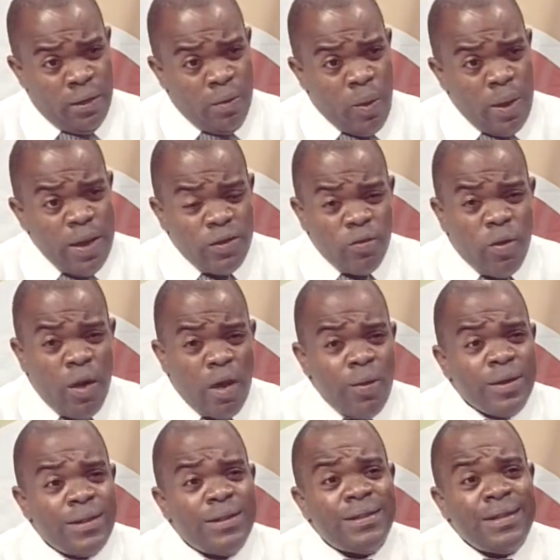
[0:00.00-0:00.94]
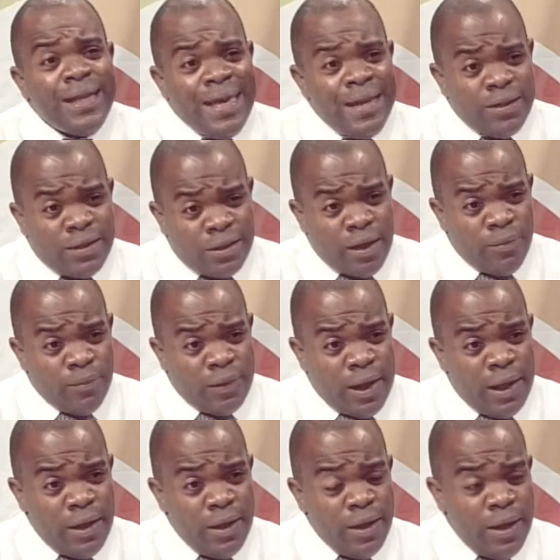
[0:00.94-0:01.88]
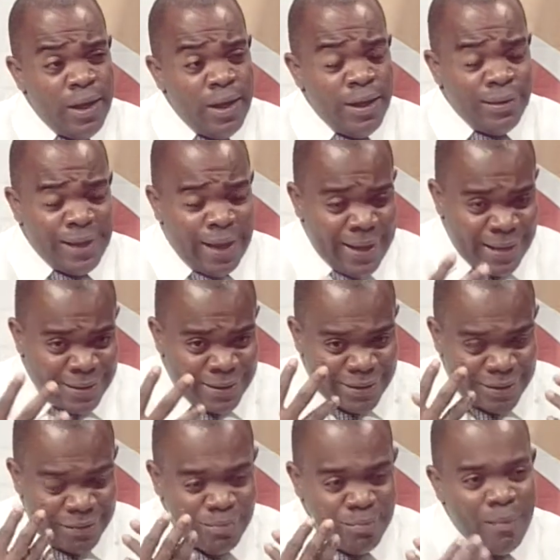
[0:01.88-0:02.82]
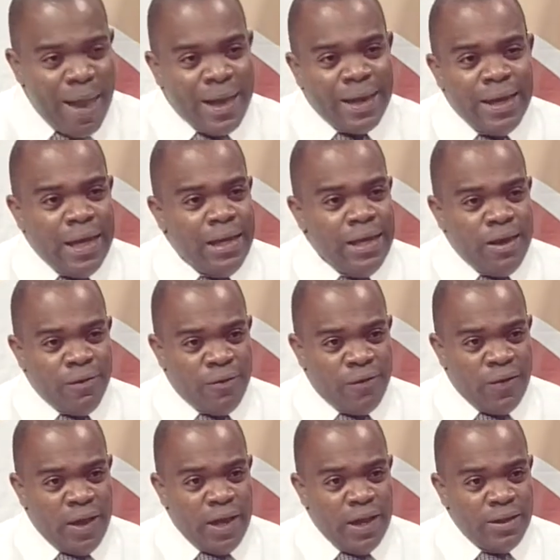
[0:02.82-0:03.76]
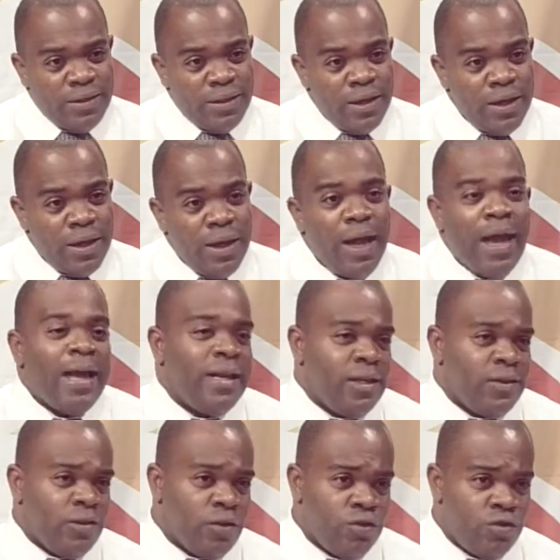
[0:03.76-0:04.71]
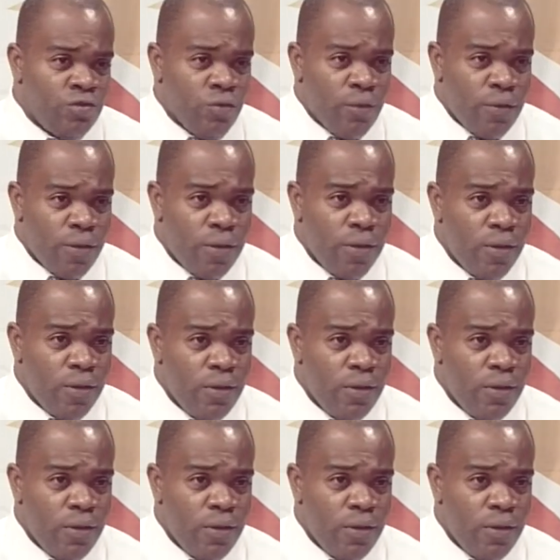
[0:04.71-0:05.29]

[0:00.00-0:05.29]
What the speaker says: What is wrong with saying something that is smack in your face and is the truth?